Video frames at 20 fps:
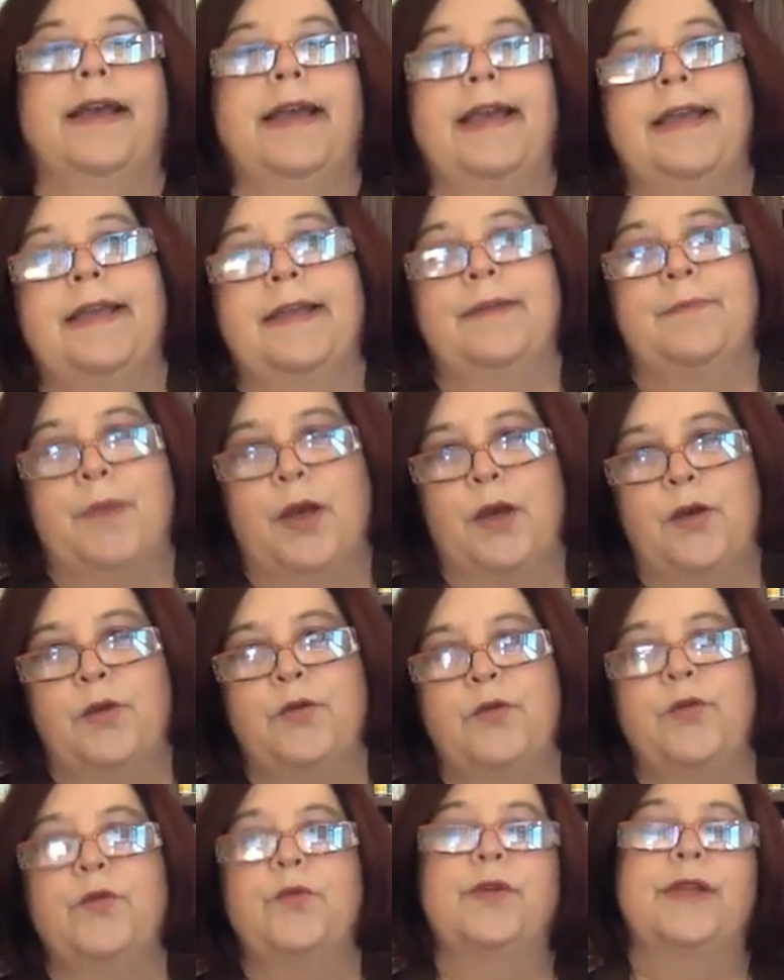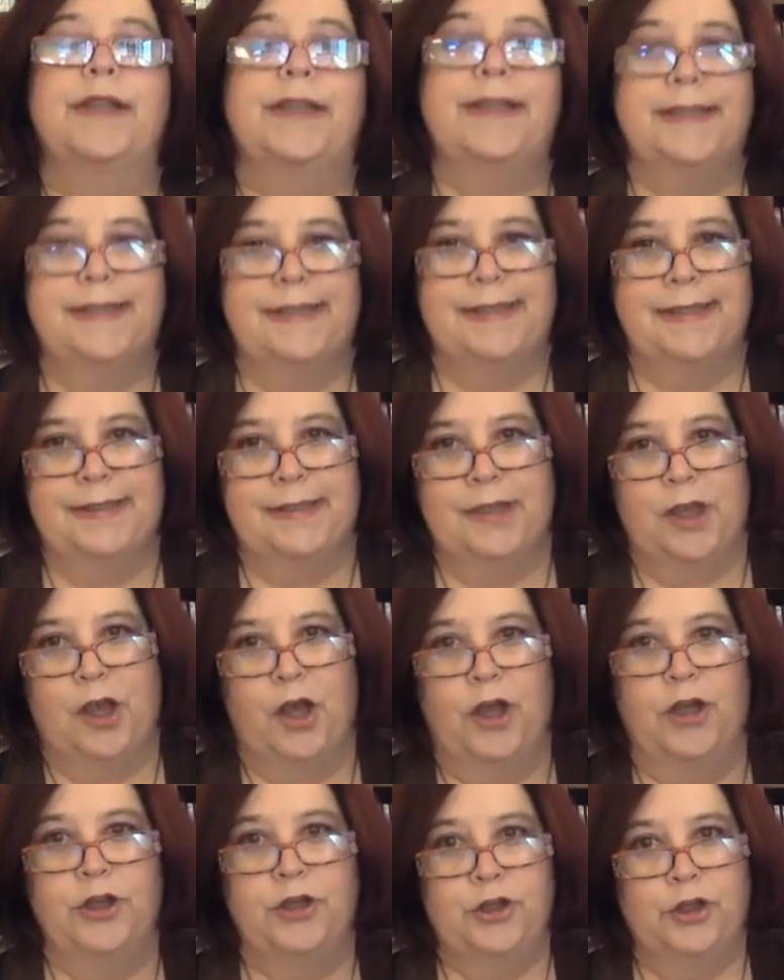Ink and Bone releases
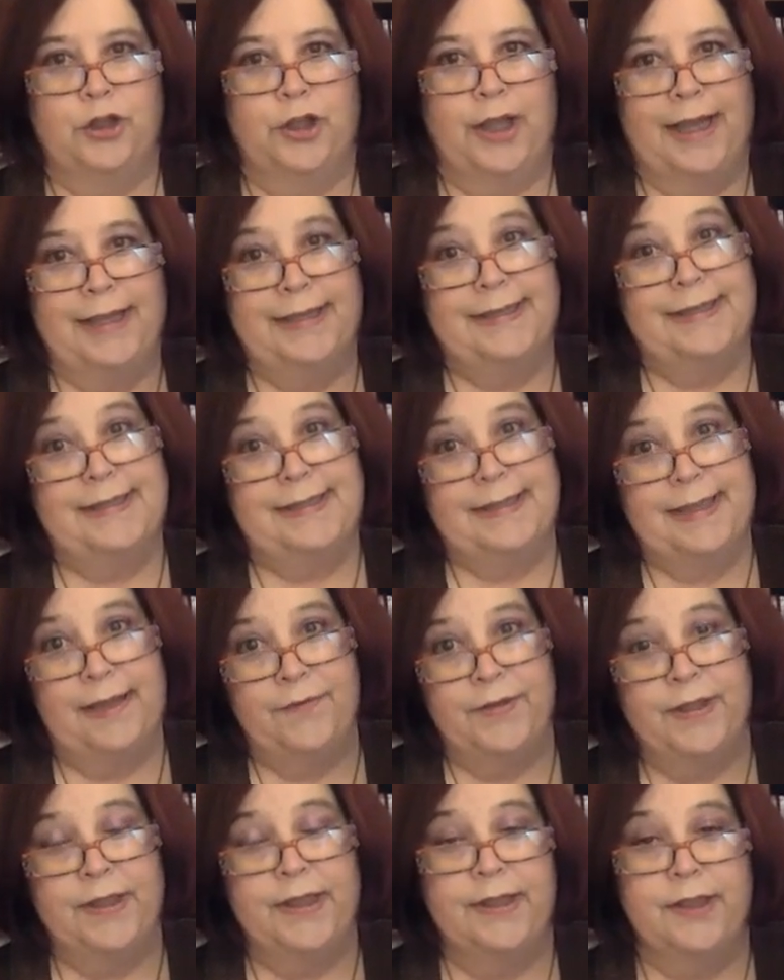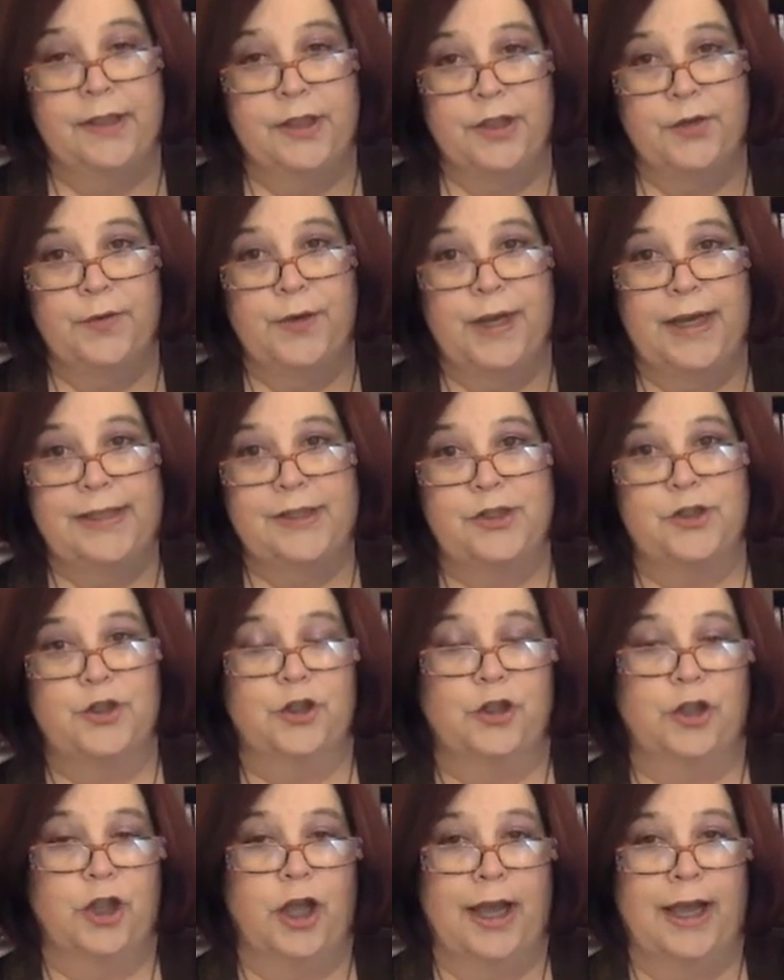on July 7th in the U.S.,
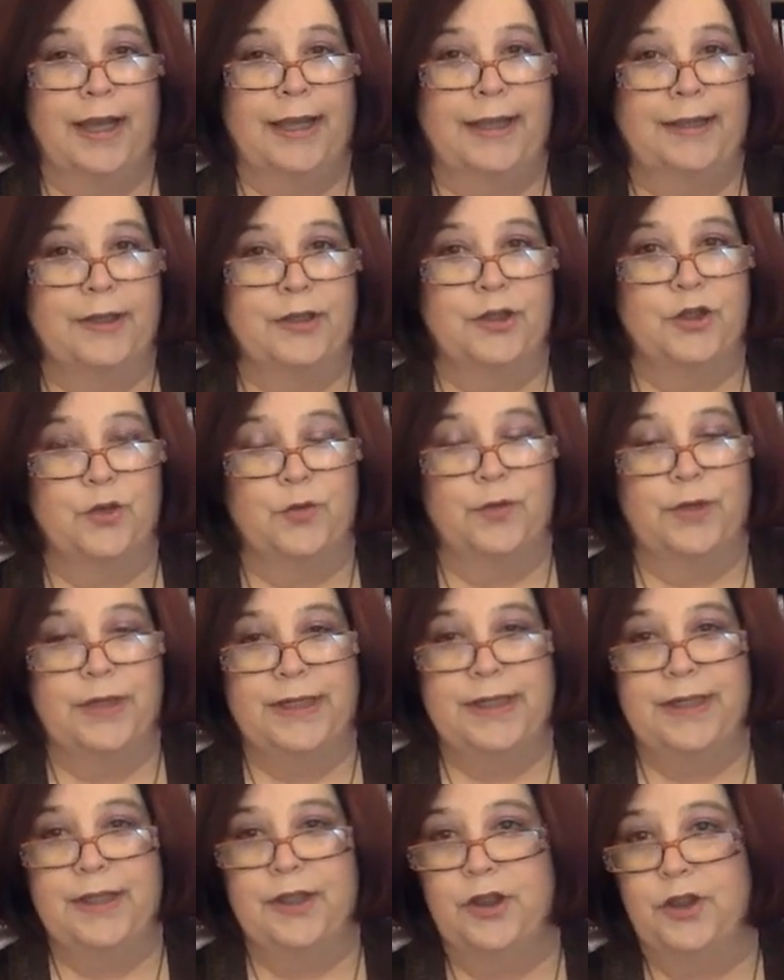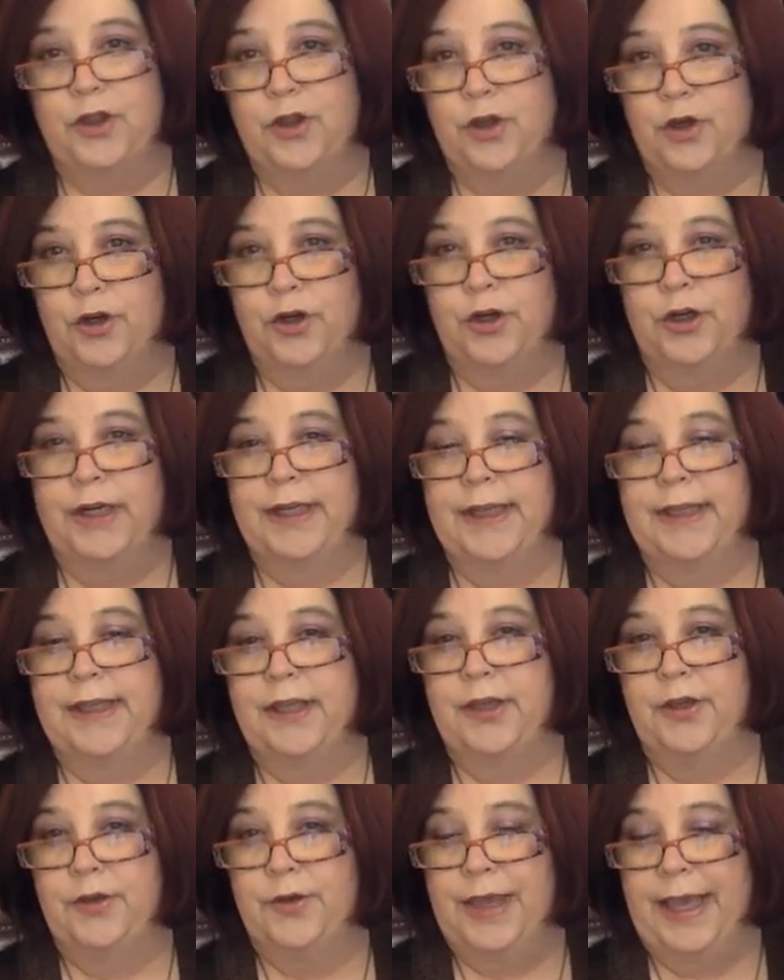July 23rd in
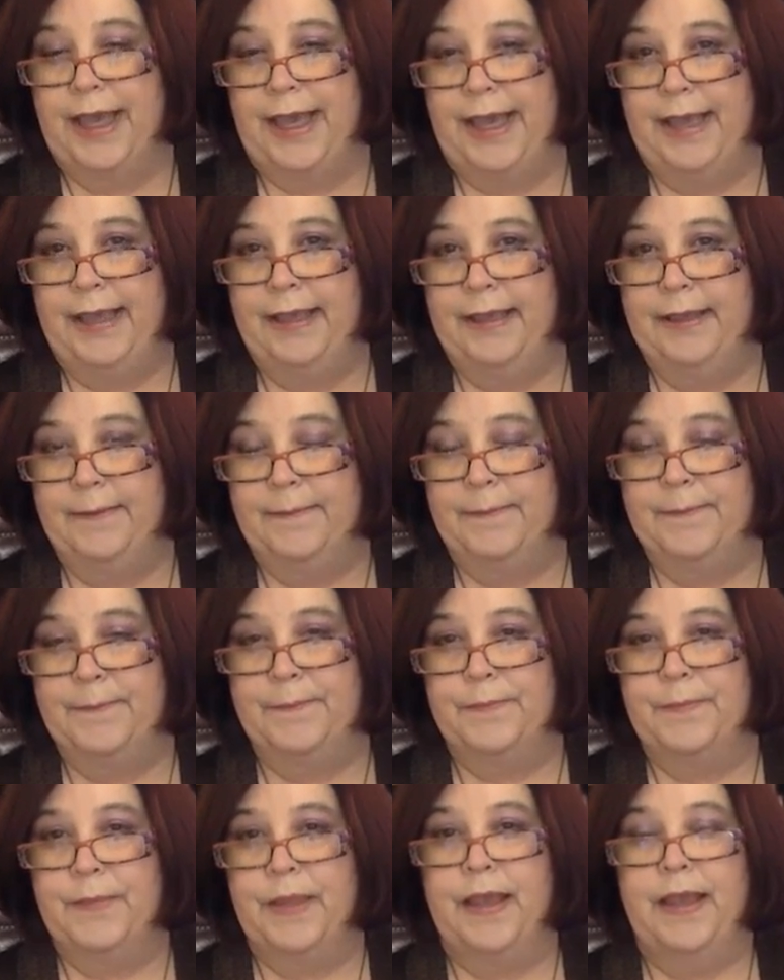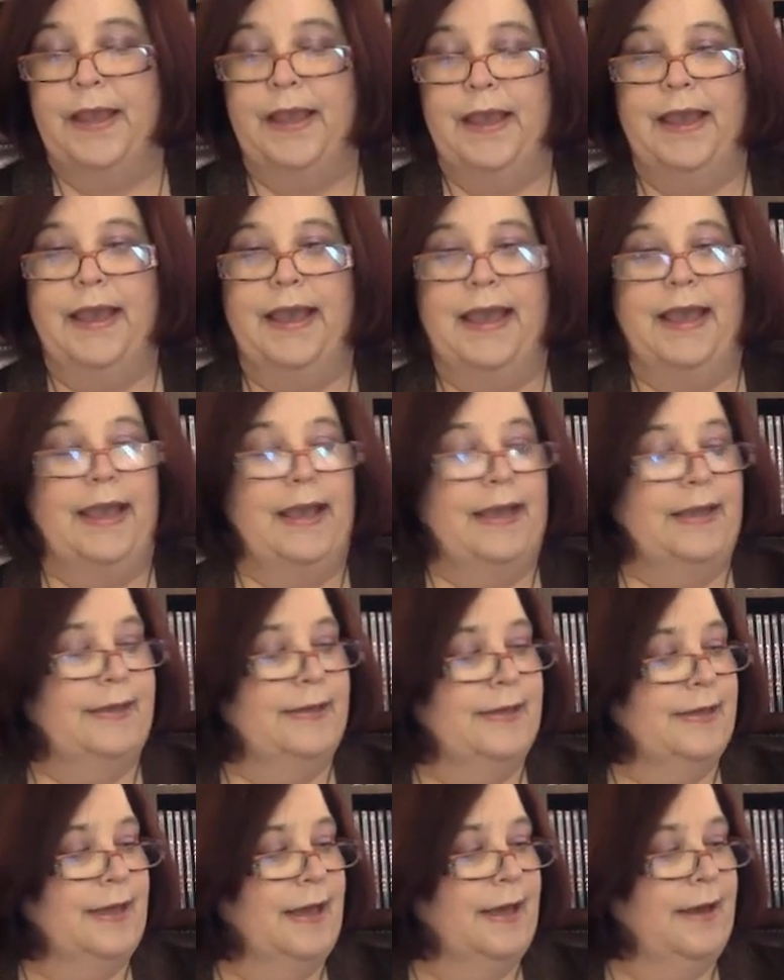the U.K.,
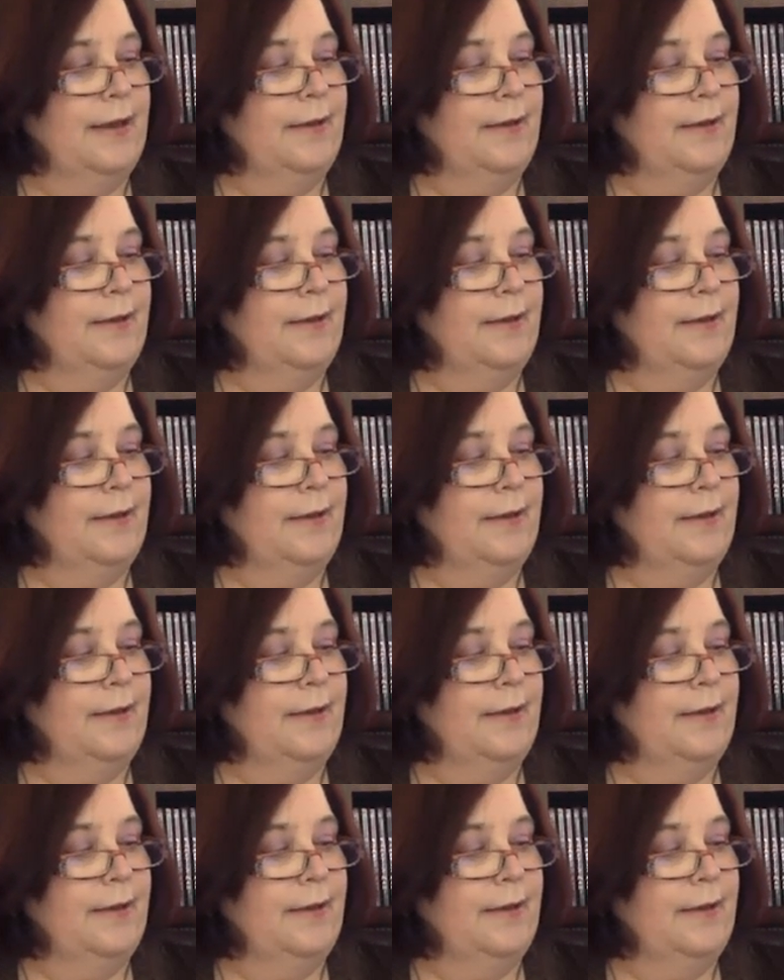and